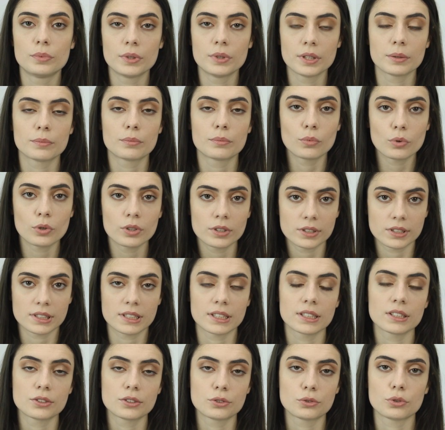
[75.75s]
bring more
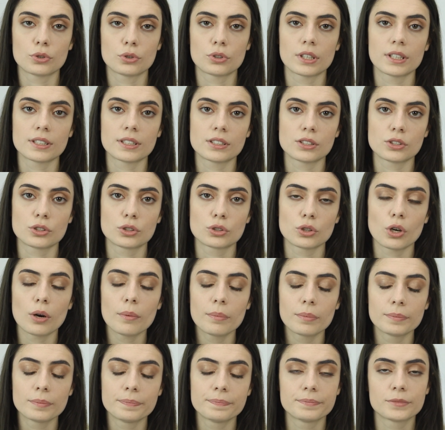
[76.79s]
sales to your Etsy
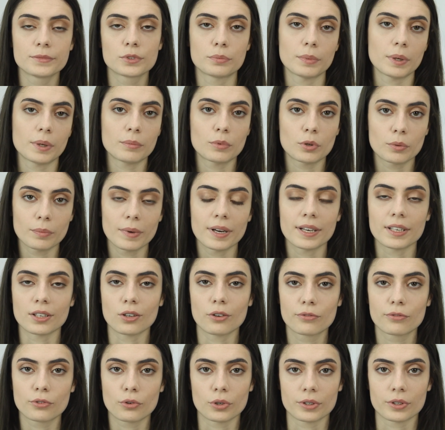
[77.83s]
shop to make more money,
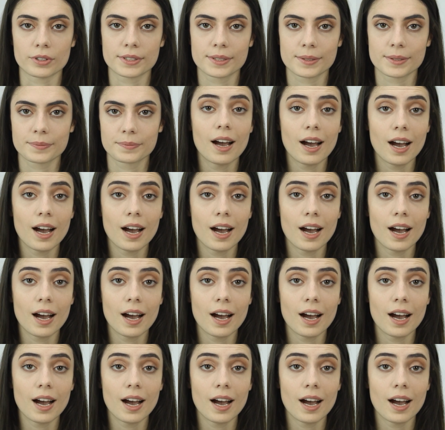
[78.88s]
of course.